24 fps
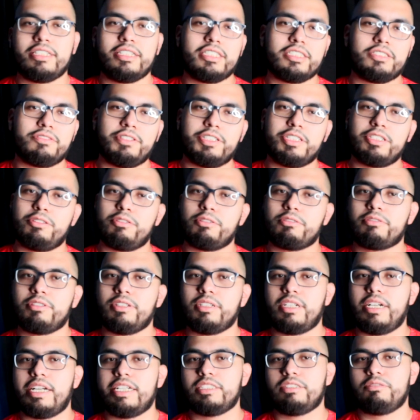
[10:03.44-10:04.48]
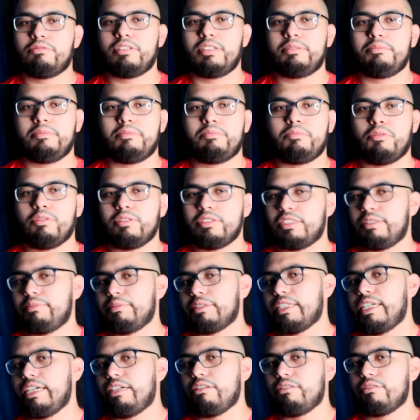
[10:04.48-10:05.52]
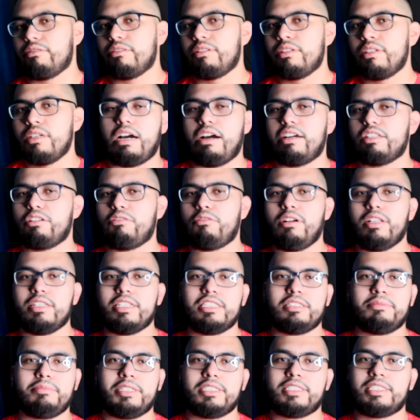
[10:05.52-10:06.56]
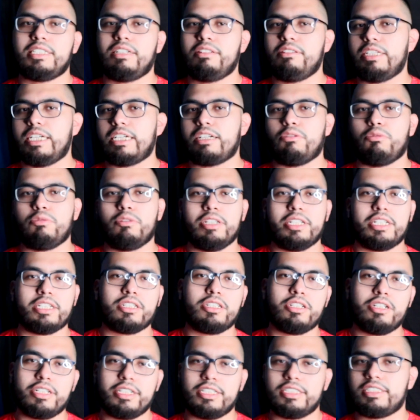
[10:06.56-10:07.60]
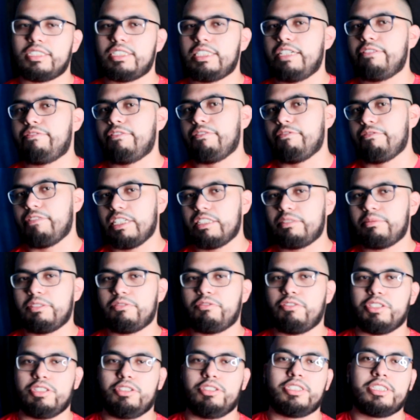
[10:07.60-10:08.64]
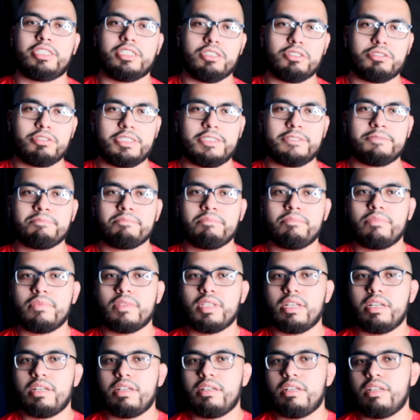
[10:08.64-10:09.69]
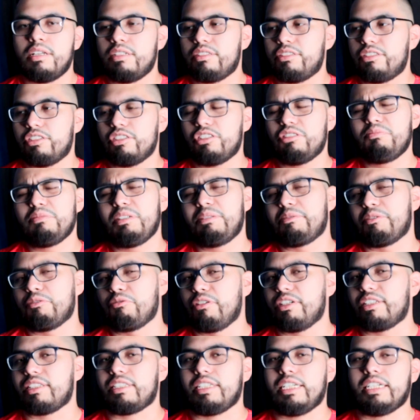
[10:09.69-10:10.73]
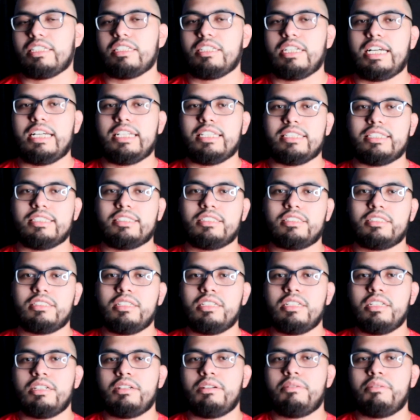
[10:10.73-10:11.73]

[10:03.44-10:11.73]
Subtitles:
ending this video real quick, I just want to point something out. Now, I know while this may sound like a really good and safe investment for your children, just remember one thing at least.